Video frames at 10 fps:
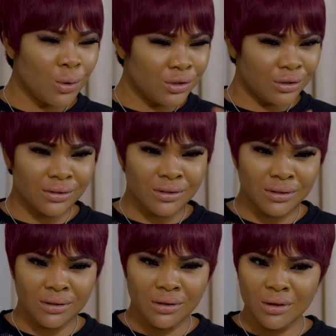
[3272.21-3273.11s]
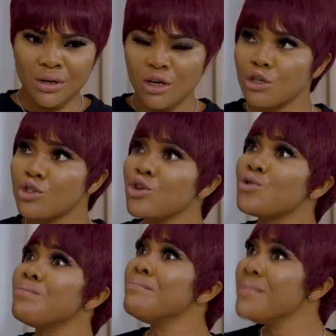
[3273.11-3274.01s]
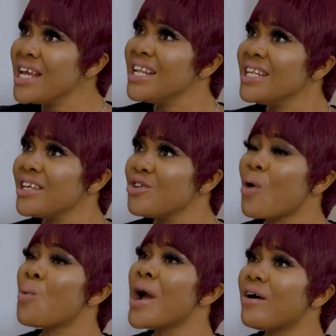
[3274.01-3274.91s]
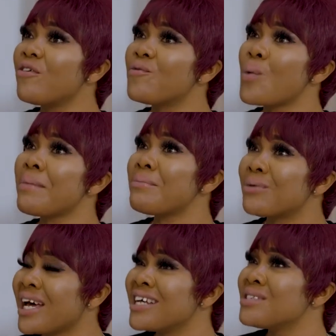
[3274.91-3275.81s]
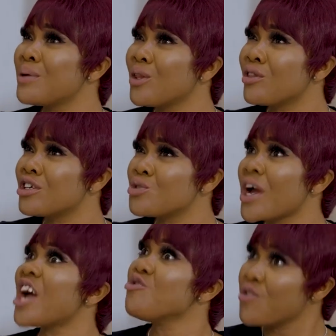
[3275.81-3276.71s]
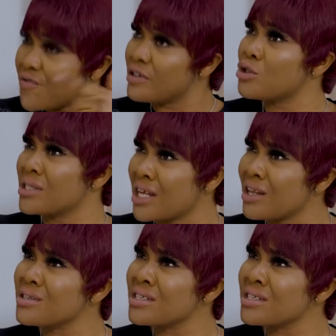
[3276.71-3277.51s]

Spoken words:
Hold on. So you mean you're aware of where my brother has been all this while and you refuse to tell